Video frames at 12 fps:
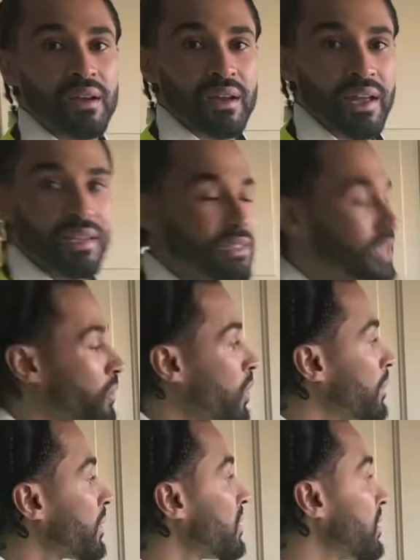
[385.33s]
Okay, so what
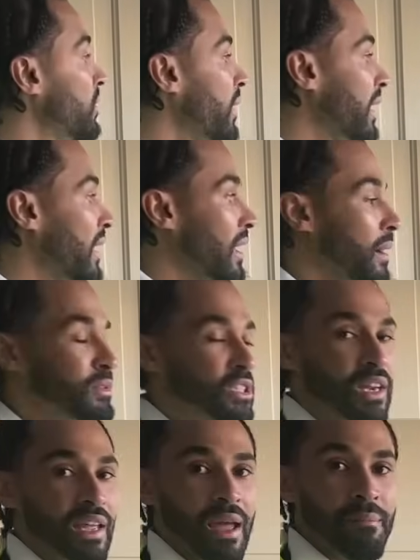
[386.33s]
I'm going to do here, I'm just
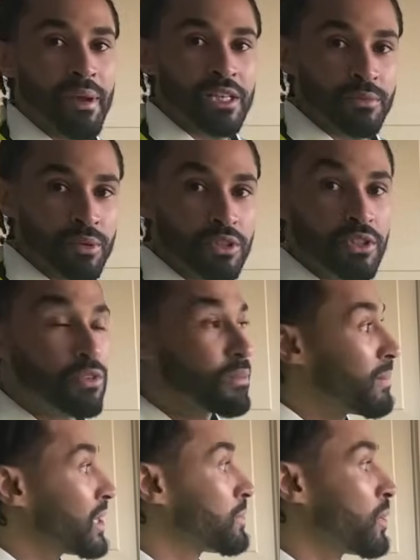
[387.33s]
going to get a measurement,
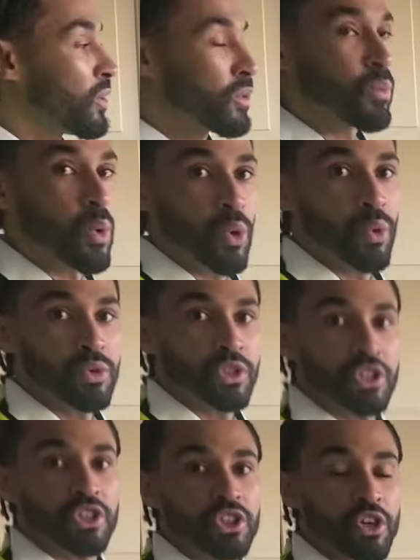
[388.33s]
measurement of the walls
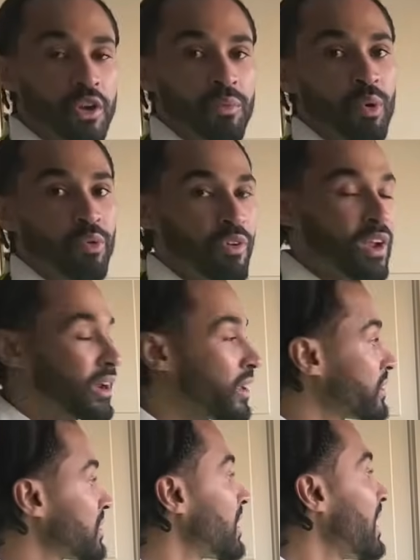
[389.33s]
just to show the wall
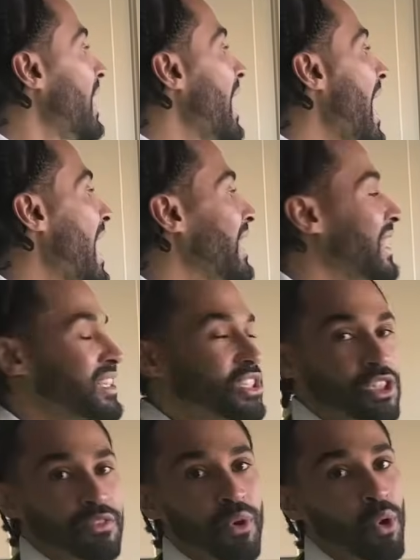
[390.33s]
thickness. And this is
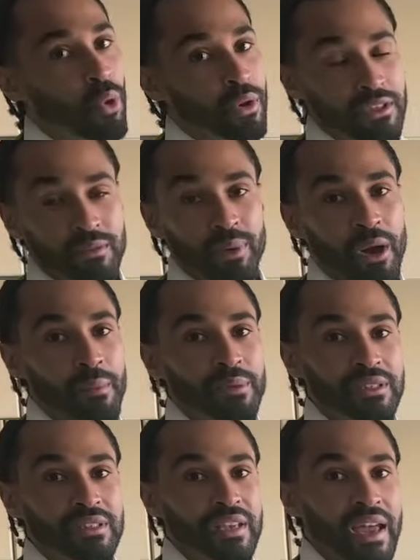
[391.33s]
just for audits and
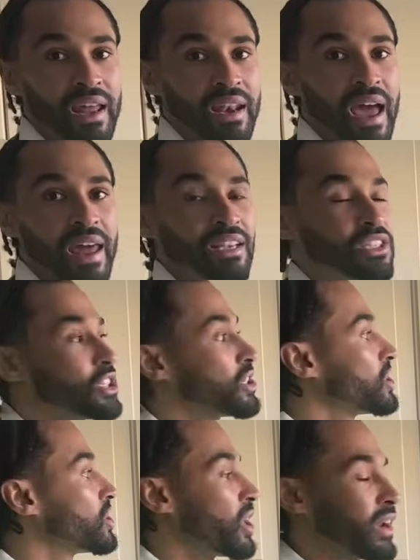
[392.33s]
purposes again, and it's just to
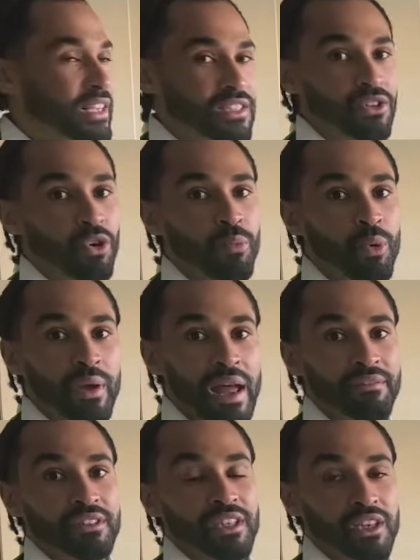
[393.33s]
show that it's a normal
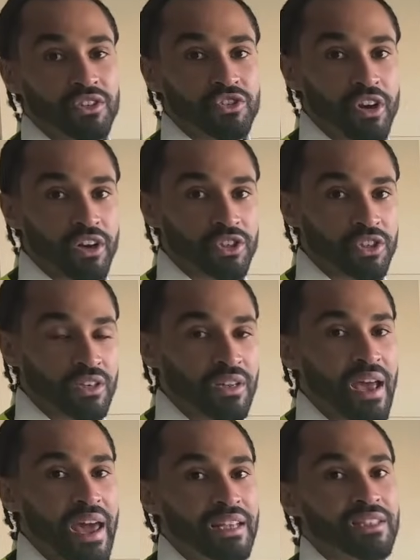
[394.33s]
cavity construction
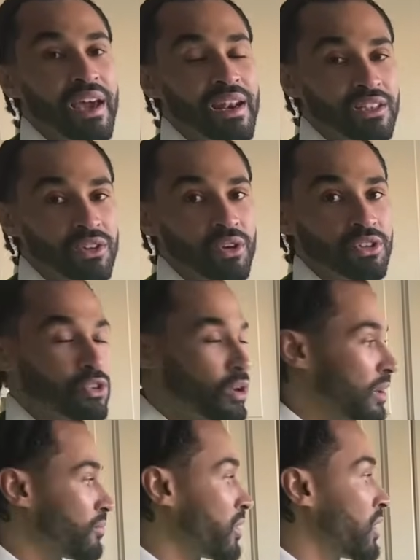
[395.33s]
and it's, and it's not a
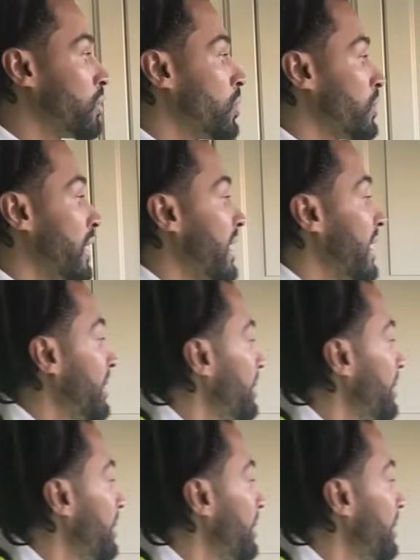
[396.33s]
solid brick wall there.